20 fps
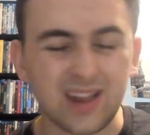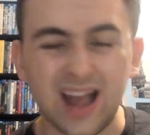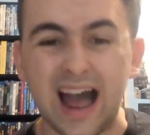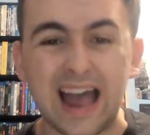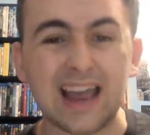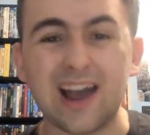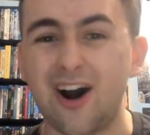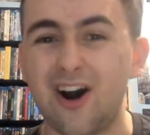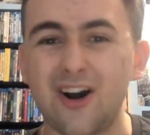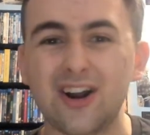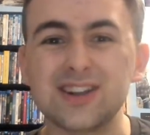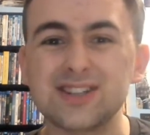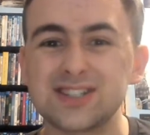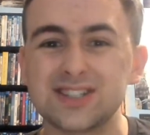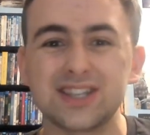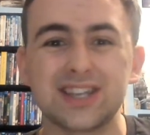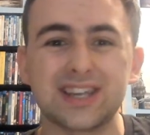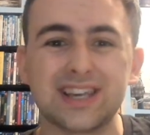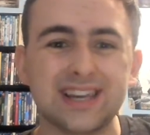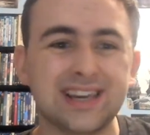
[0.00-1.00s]
I
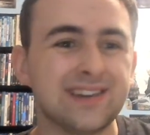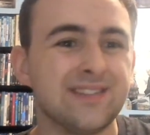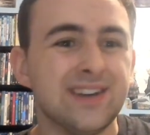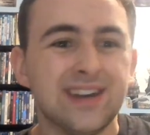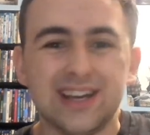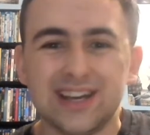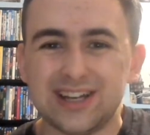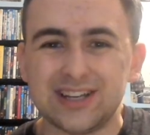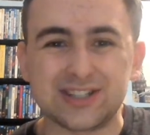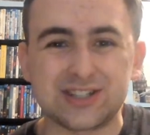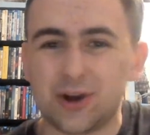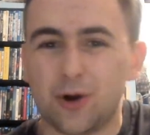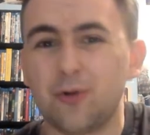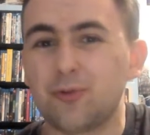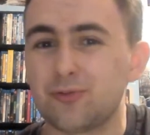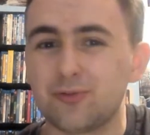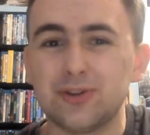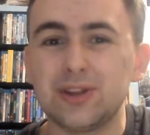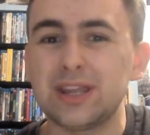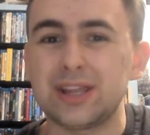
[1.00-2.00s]
honestly
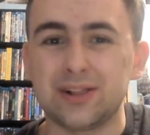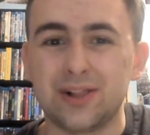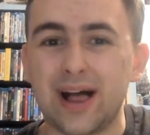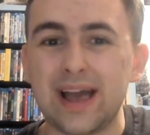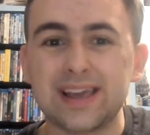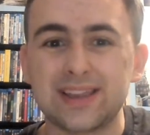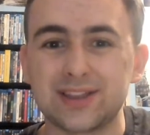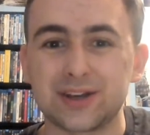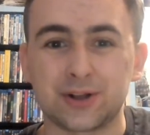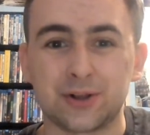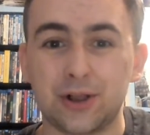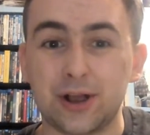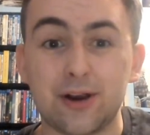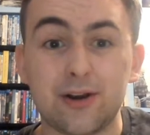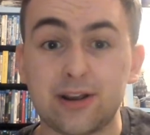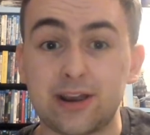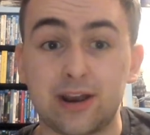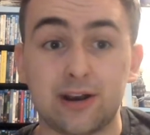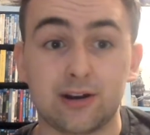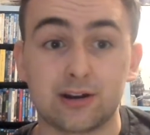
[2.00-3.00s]
don't really like the
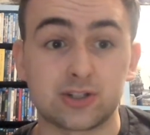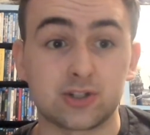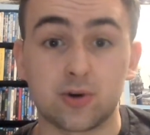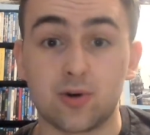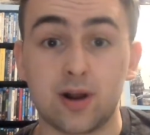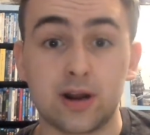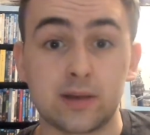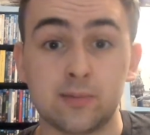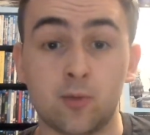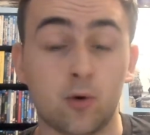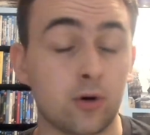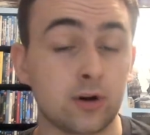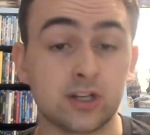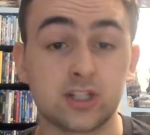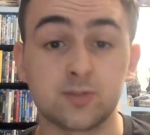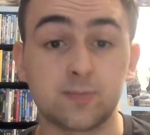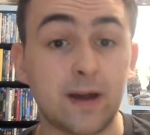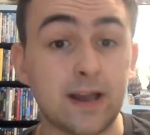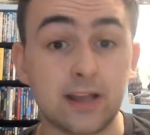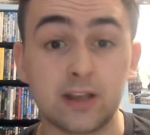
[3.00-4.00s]
Claire character anymore,
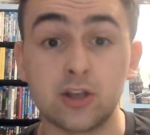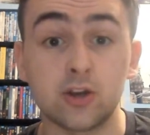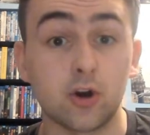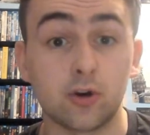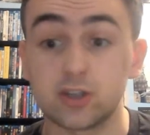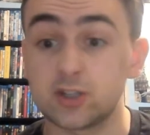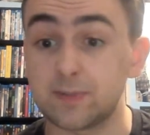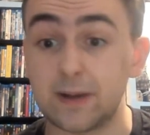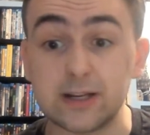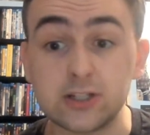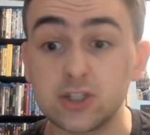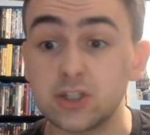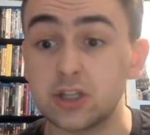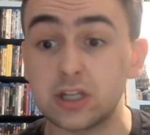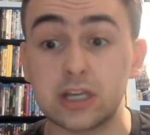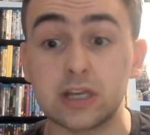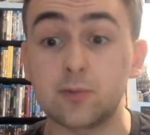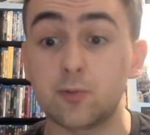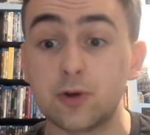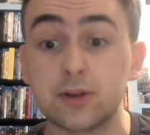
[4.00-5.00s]
despite, you know,
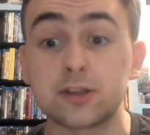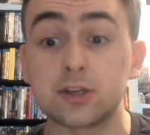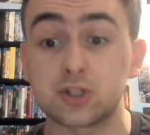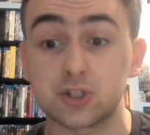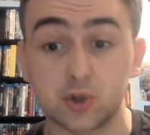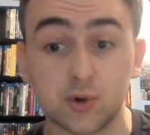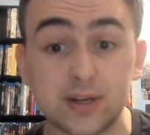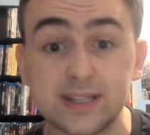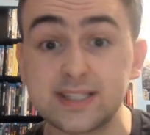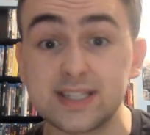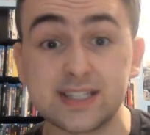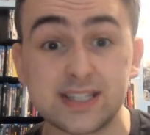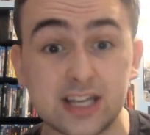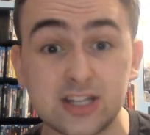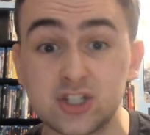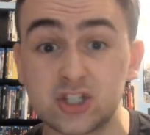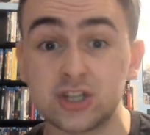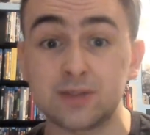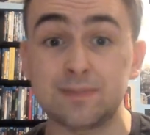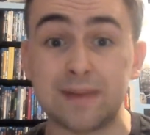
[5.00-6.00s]
especially with the choices
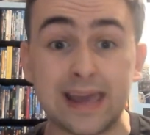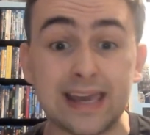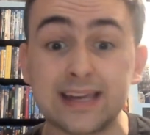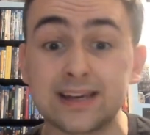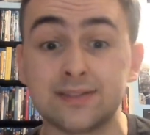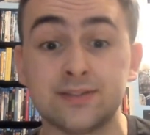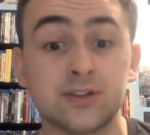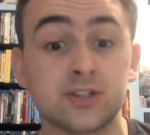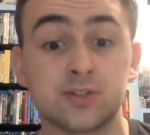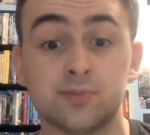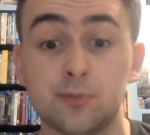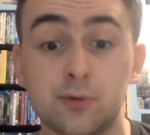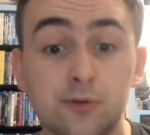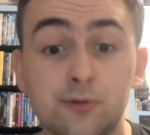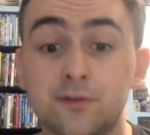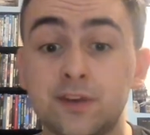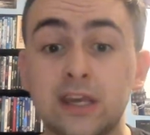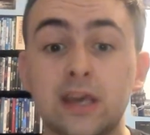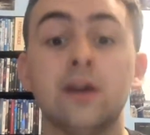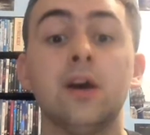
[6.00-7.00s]
that she made in this
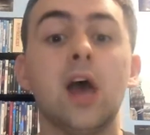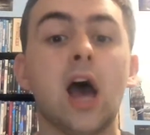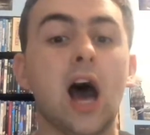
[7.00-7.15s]
movie.